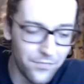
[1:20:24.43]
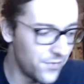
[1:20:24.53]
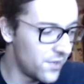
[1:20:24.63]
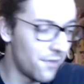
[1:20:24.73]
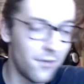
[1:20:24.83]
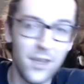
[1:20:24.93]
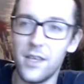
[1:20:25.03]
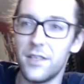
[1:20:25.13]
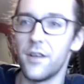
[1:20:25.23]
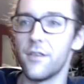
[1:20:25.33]
it's definitely
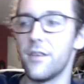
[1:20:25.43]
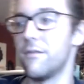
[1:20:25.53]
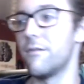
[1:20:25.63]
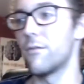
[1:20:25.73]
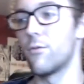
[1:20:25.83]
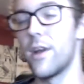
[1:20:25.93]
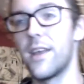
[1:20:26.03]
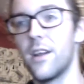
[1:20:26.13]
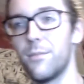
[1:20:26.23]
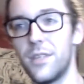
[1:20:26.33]
easier than
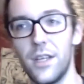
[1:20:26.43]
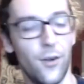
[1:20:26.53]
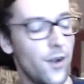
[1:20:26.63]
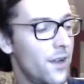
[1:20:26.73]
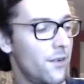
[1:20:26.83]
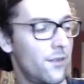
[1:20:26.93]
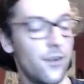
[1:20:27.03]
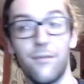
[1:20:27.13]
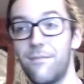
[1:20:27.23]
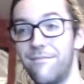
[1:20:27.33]
raking up 10 grand
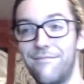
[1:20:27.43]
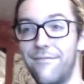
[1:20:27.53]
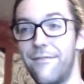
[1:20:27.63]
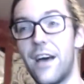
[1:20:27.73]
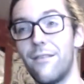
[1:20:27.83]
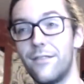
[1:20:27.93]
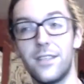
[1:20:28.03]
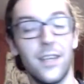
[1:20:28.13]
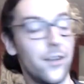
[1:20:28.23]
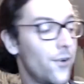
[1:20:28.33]
or 5 to
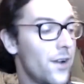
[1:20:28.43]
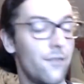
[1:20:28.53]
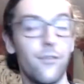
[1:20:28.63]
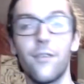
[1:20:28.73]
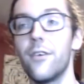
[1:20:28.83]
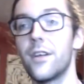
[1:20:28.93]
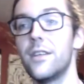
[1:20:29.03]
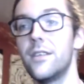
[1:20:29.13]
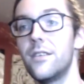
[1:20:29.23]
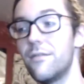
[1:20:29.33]
10 grand for a fucking
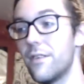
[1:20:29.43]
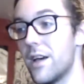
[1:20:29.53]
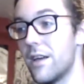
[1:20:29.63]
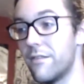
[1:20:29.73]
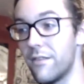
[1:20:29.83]
DC5.